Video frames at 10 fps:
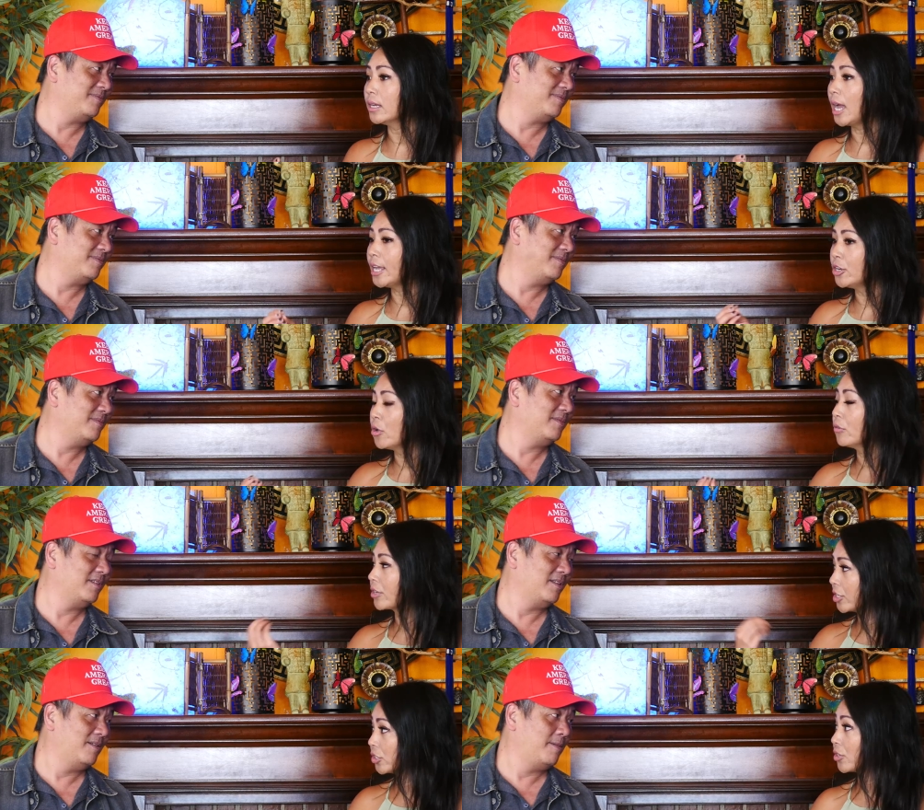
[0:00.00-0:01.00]
Speaker 1: i know the
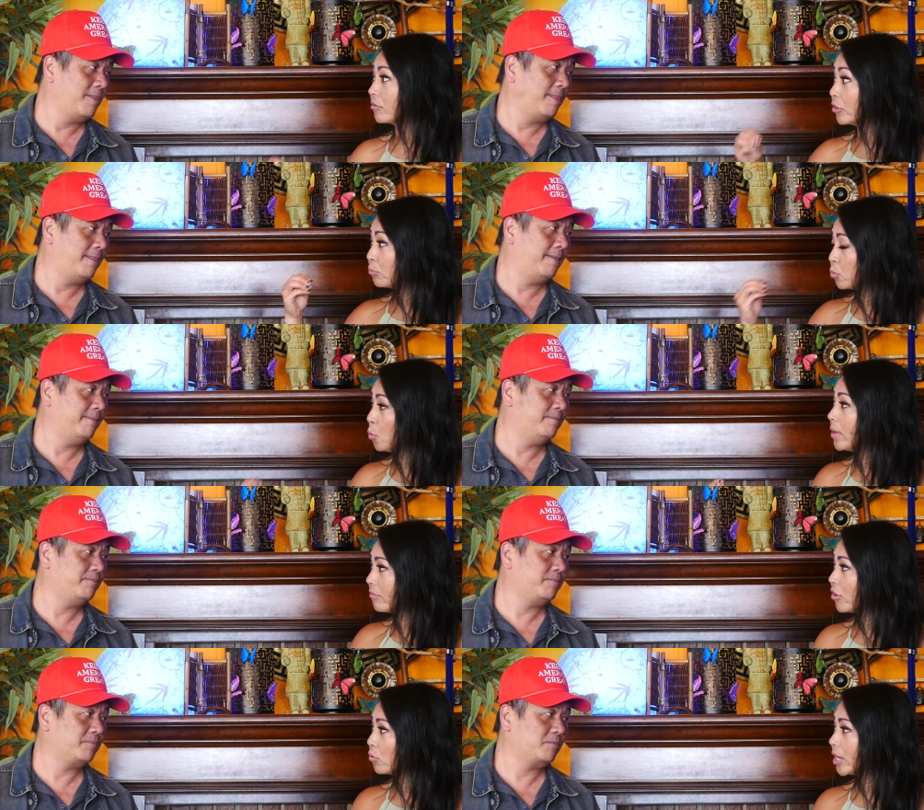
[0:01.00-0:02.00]
conservative will be
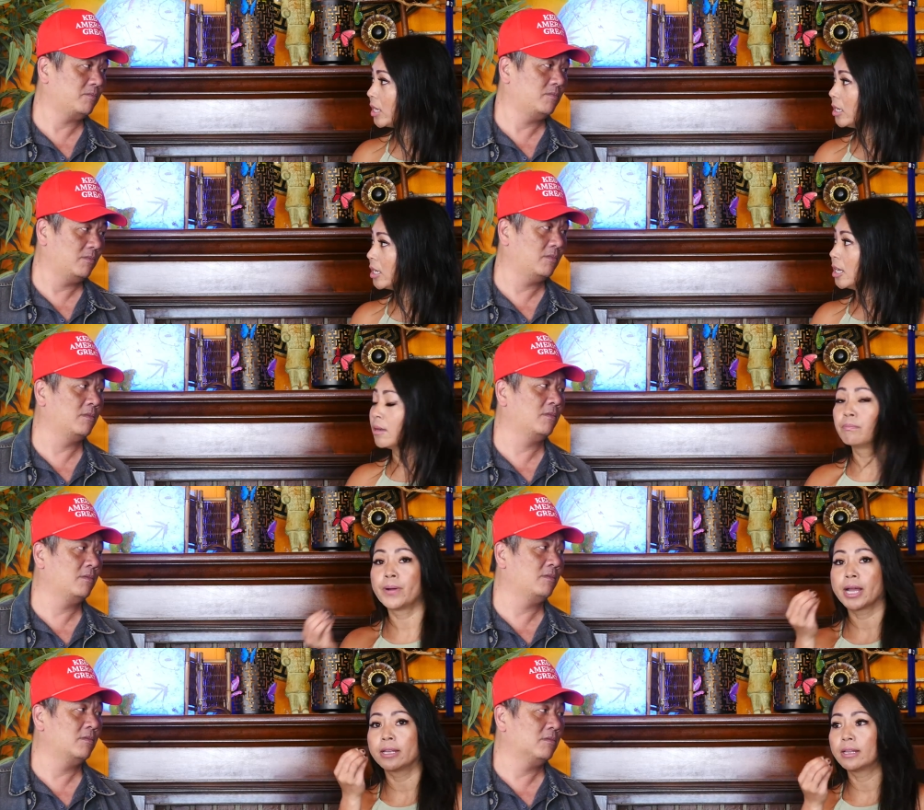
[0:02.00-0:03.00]
voting mm-hmm.
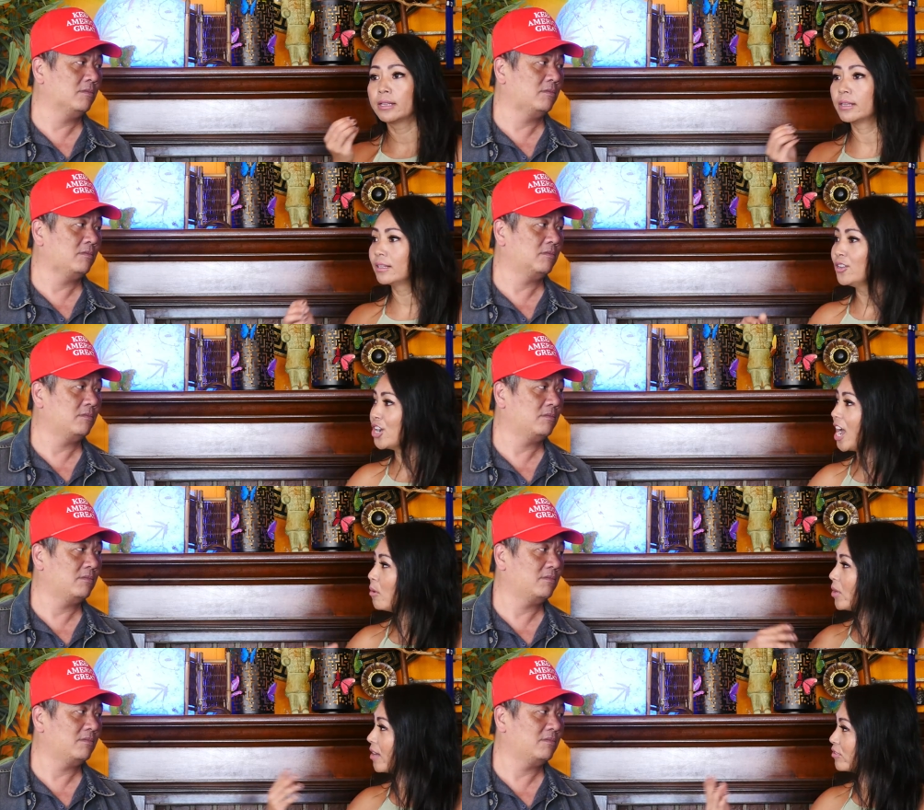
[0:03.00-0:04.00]
but you know how
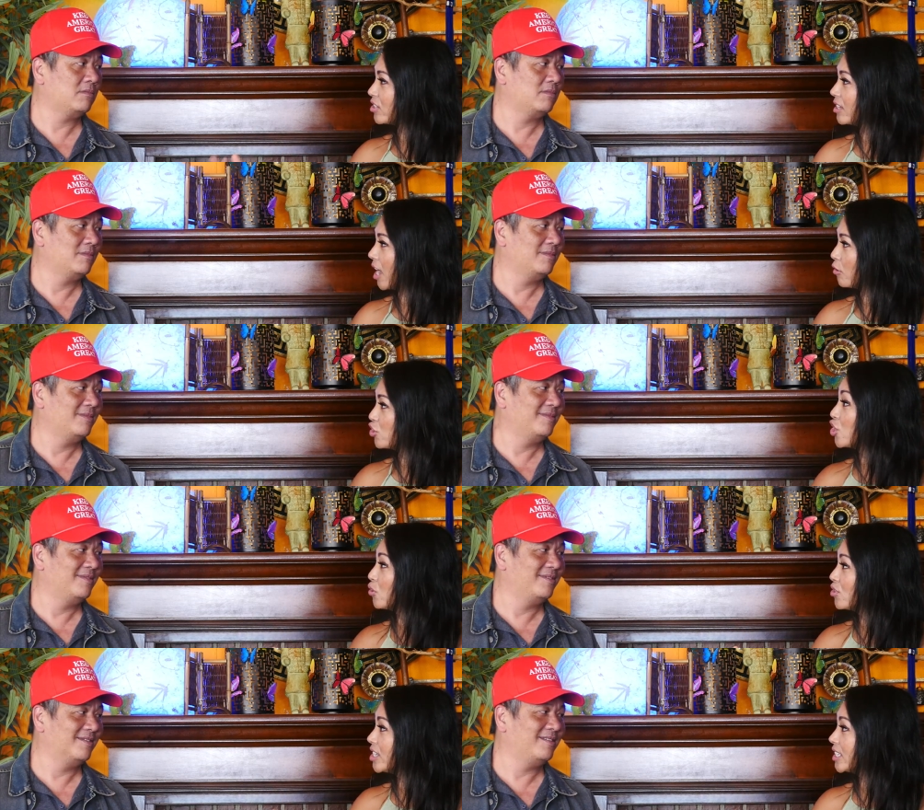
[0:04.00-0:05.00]
we have our children.